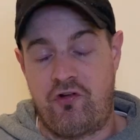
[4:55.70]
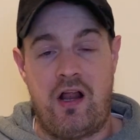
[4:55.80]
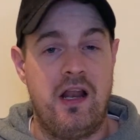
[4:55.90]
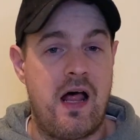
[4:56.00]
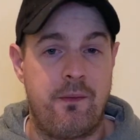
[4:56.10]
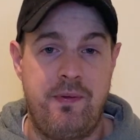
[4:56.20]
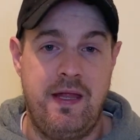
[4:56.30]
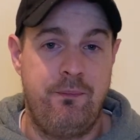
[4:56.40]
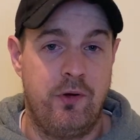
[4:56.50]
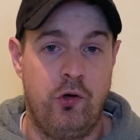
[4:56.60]
a lot of
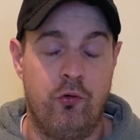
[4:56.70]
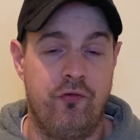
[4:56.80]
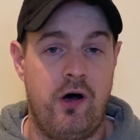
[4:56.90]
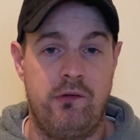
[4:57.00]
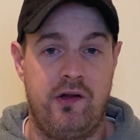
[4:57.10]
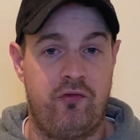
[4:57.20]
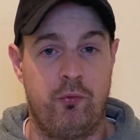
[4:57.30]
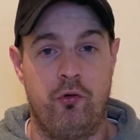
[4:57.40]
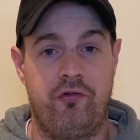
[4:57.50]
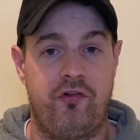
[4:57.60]
people who have already
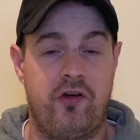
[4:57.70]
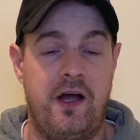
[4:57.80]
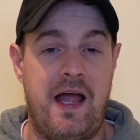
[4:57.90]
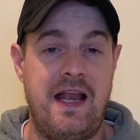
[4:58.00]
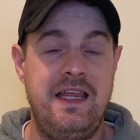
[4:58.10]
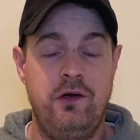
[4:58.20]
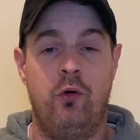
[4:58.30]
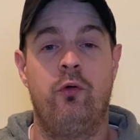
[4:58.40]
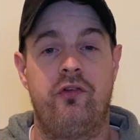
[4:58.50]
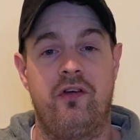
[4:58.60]
exposed this guy, and he
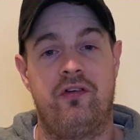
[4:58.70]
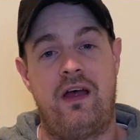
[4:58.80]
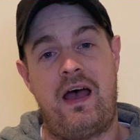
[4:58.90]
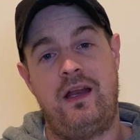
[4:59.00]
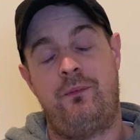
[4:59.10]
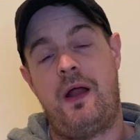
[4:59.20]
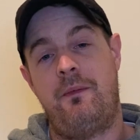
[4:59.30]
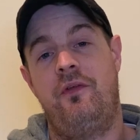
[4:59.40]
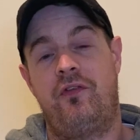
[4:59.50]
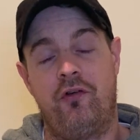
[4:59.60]
knows it. And the
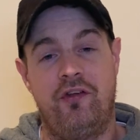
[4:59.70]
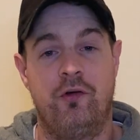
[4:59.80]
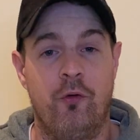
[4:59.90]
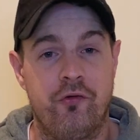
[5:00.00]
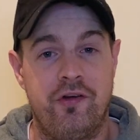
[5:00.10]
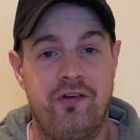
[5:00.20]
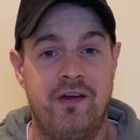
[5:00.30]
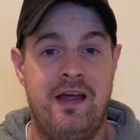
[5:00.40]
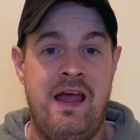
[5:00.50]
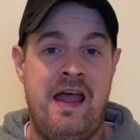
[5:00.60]
problem is, because he knows it,
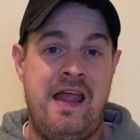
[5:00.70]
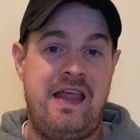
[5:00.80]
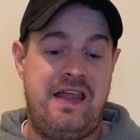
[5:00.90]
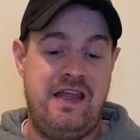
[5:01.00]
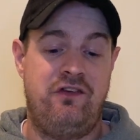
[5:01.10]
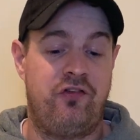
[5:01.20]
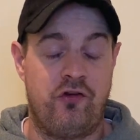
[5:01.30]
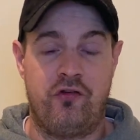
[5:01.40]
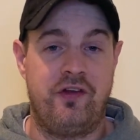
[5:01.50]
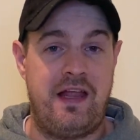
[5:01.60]
he just
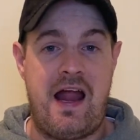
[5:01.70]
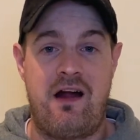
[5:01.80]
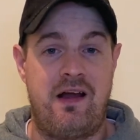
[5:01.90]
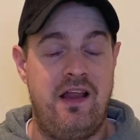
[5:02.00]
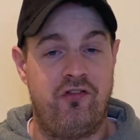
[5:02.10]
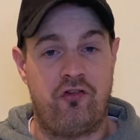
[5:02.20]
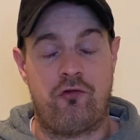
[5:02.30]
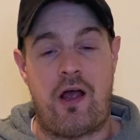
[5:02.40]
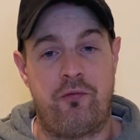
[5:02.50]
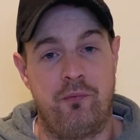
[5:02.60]
doesn't care. He's
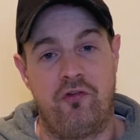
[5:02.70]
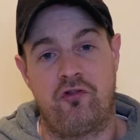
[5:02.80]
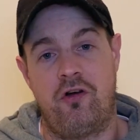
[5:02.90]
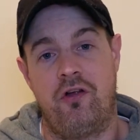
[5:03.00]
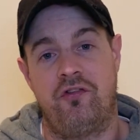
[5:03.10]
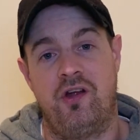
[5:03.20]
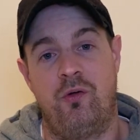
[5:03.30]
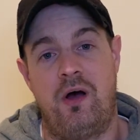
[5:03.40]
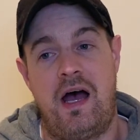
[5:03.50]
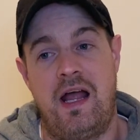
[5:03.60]
just grasping straws
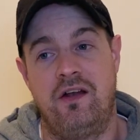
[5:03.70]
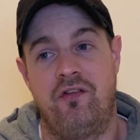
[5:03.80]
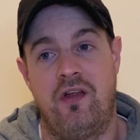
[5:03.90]
now, and